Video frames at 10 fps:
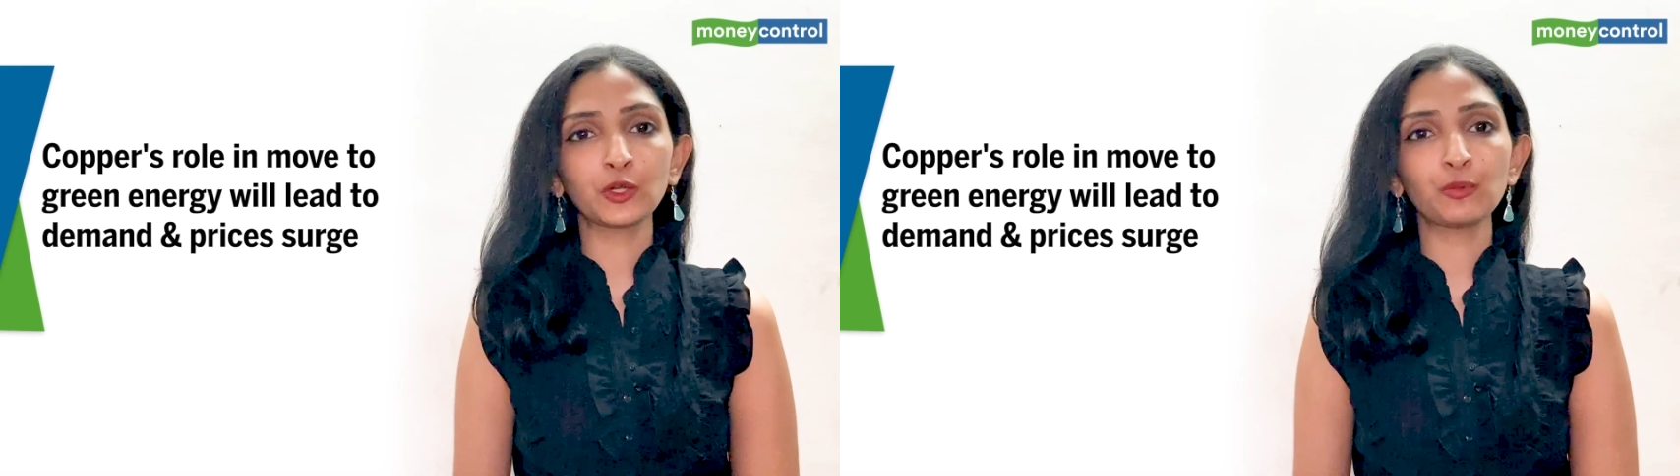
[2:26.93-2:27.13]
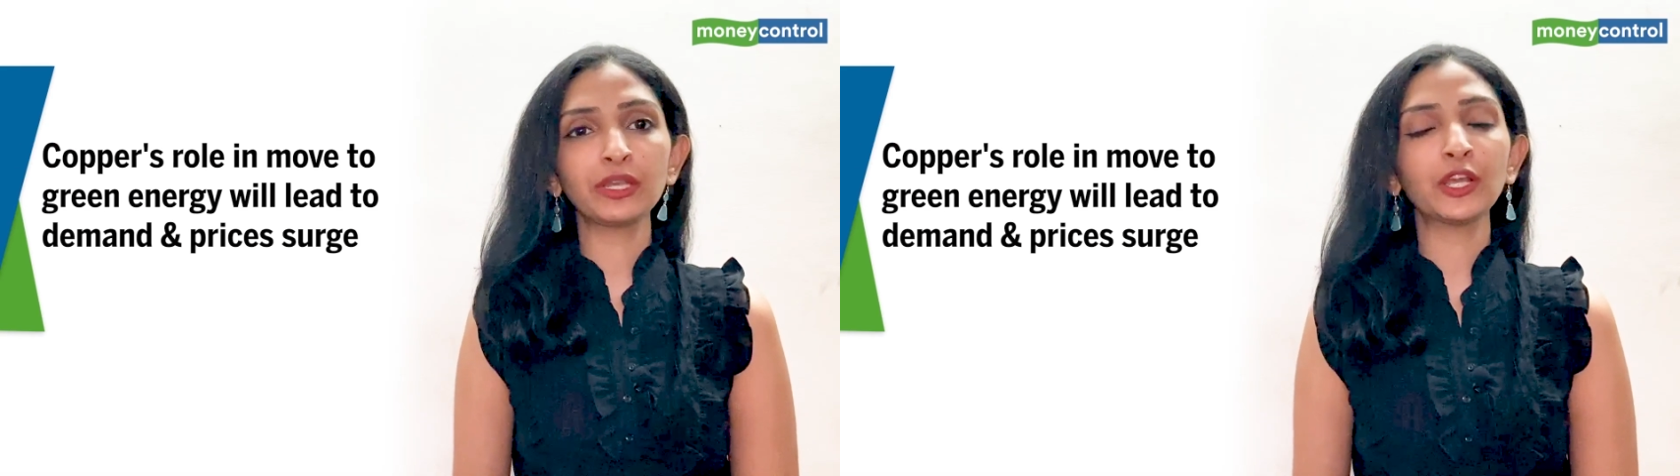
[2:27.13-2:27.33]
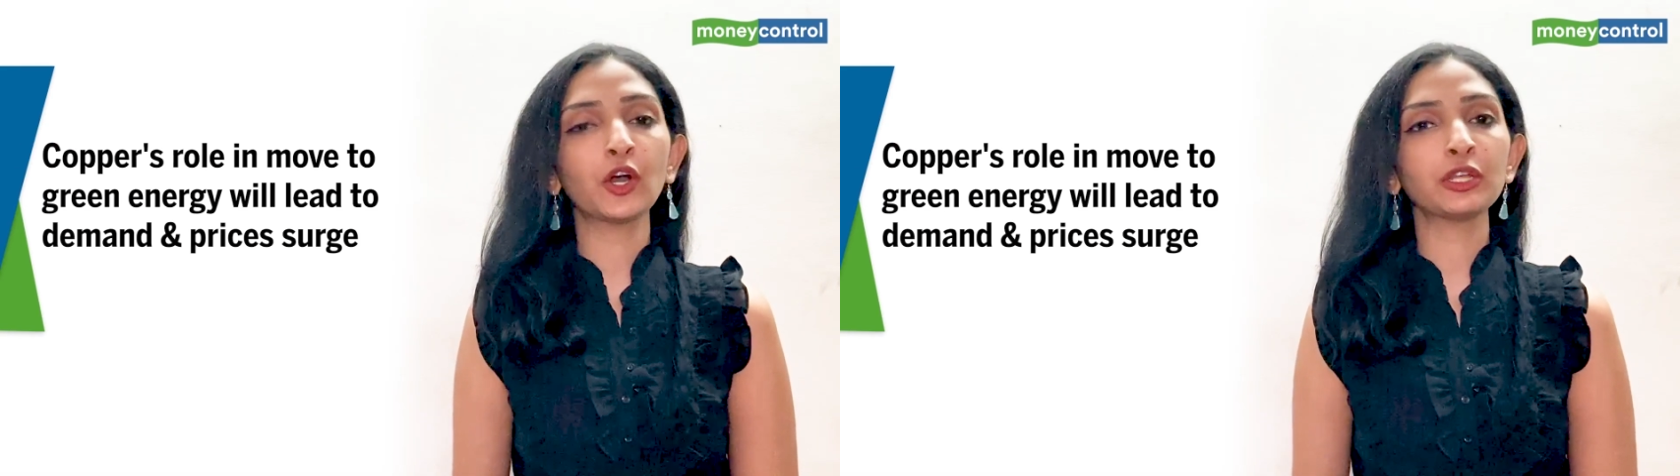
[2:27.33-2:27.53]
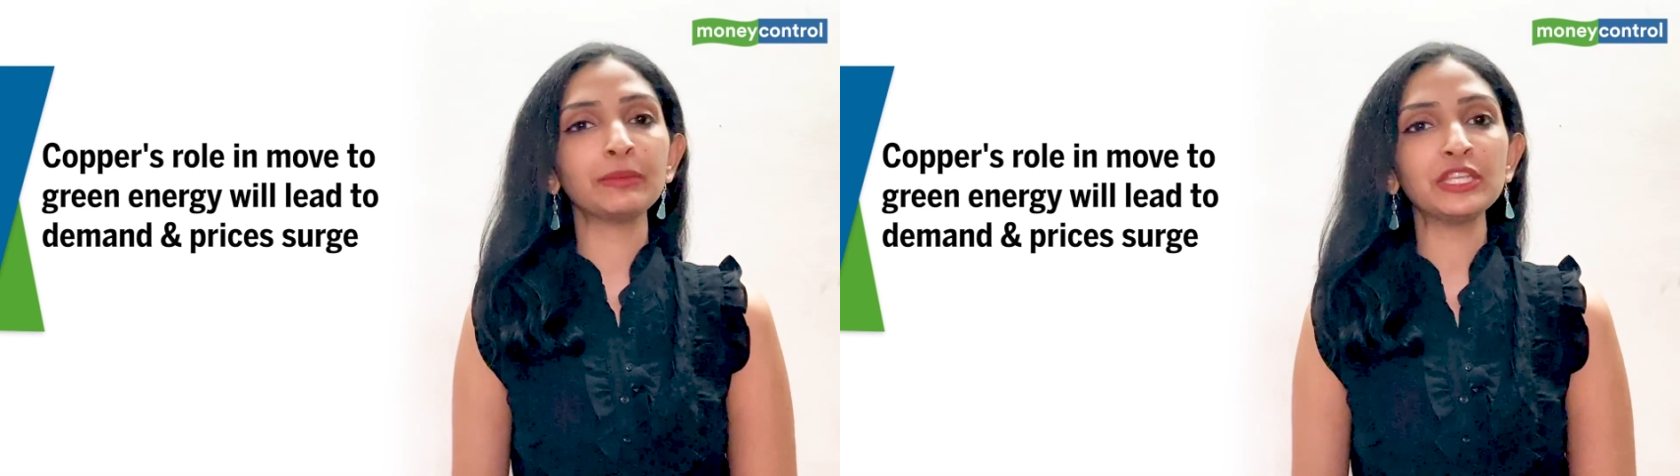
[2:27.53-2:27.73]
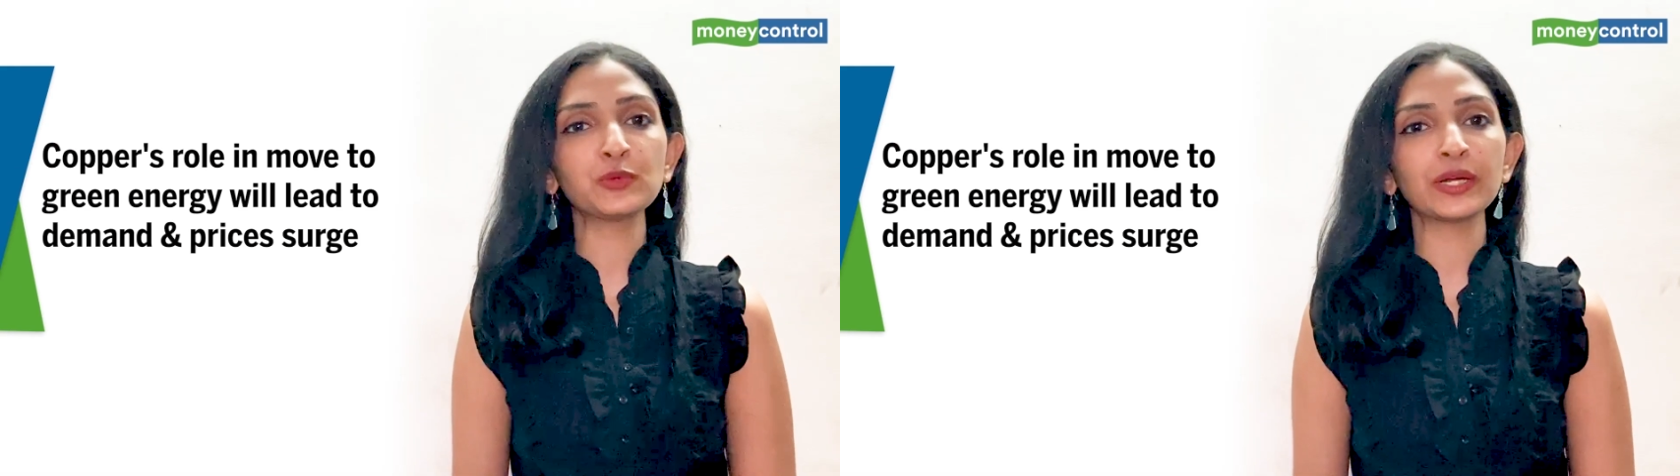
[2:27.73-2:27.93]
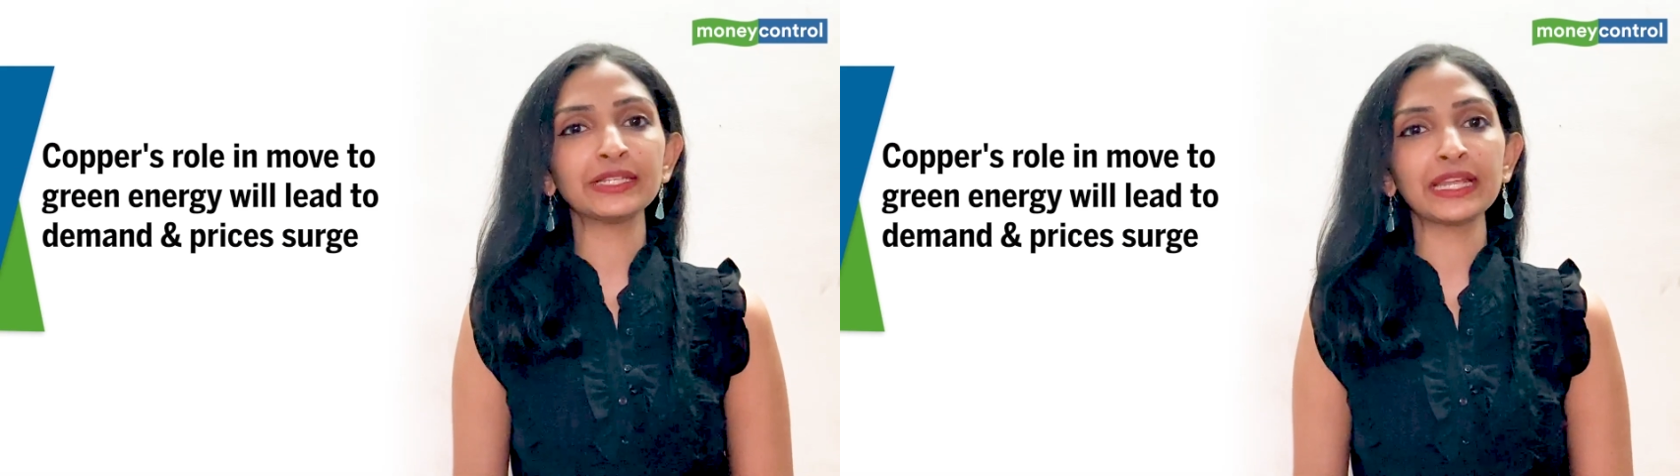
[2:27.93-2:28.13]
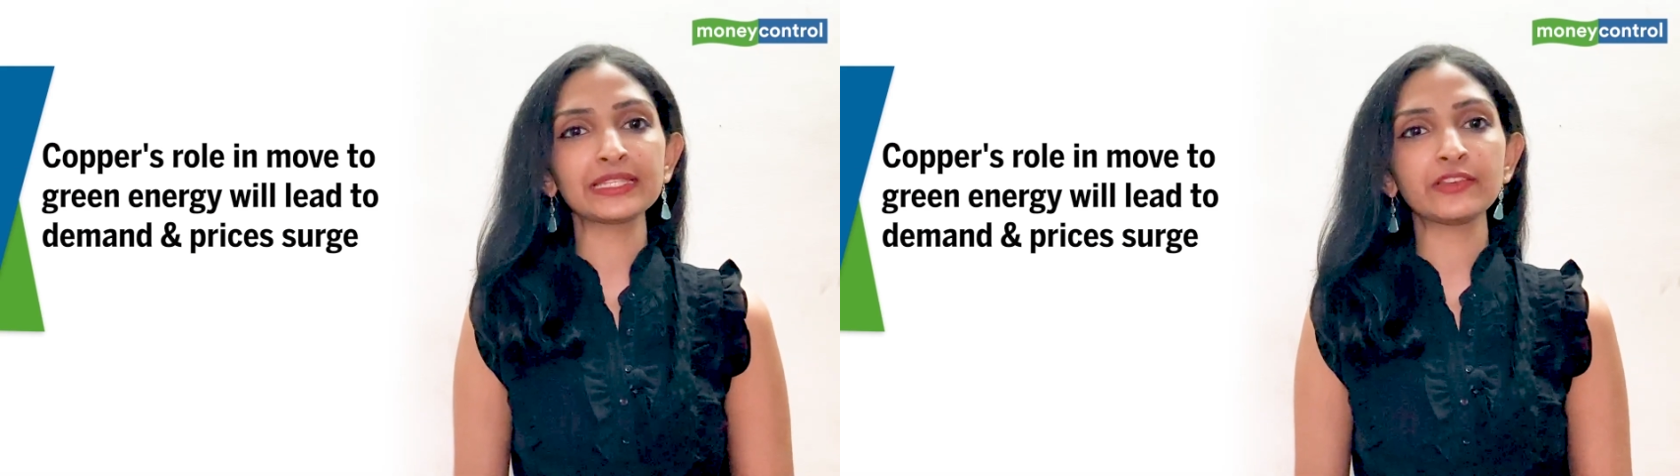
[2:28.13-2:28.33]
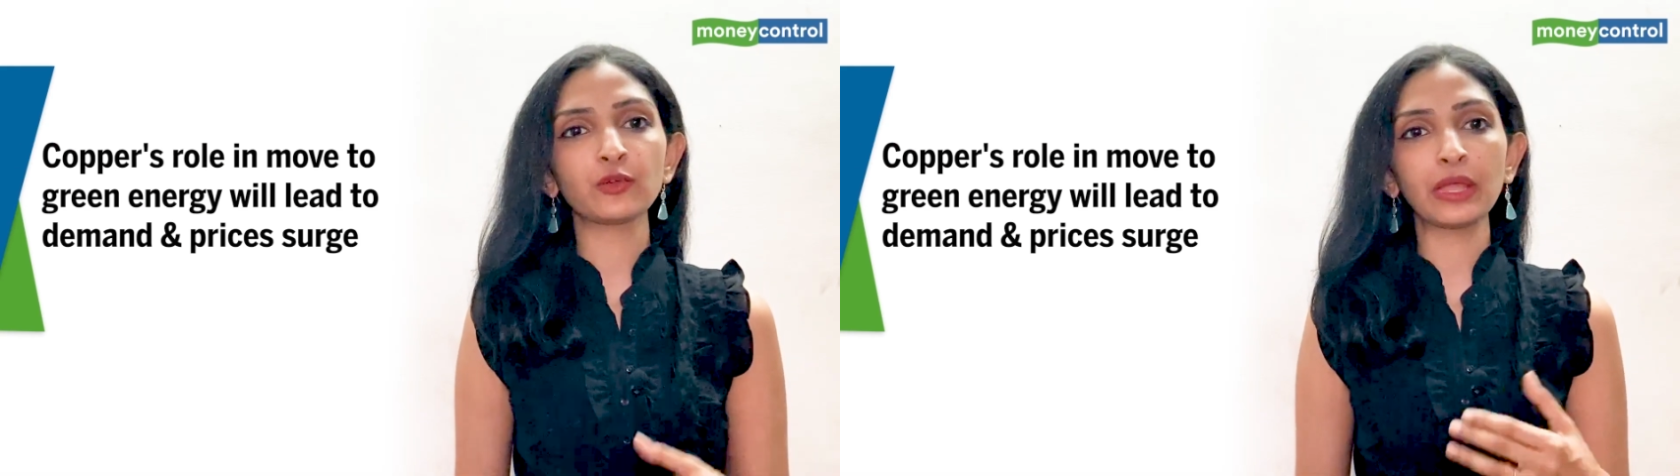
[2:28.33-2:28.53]
the global economy toward
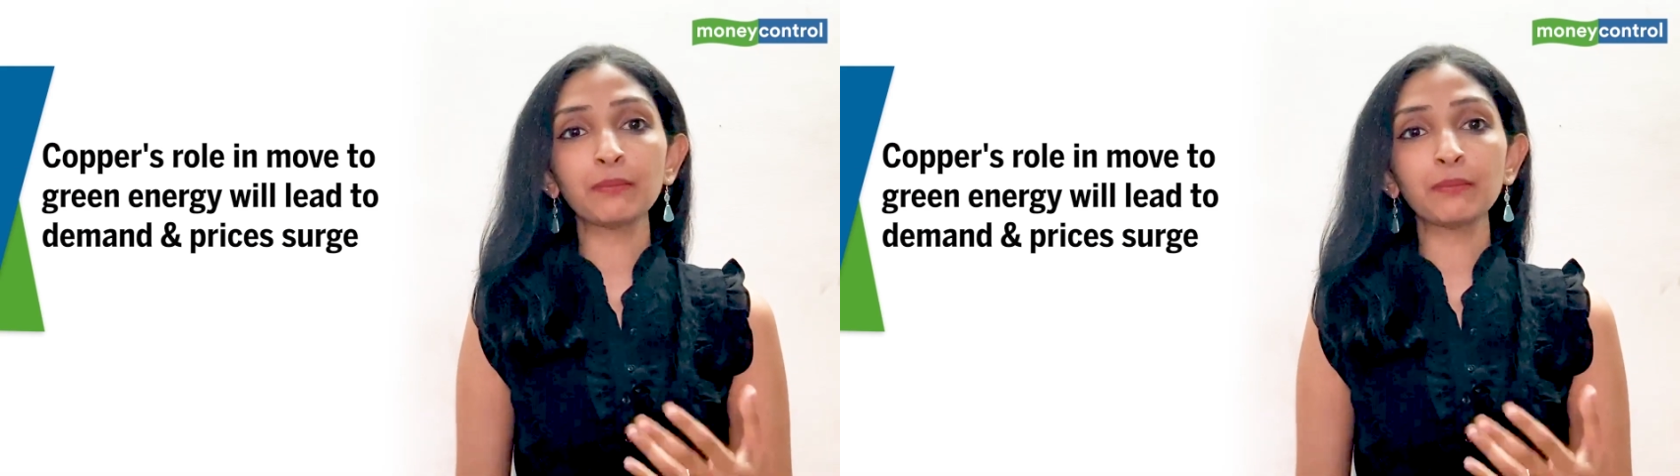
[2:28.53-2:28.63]
net zero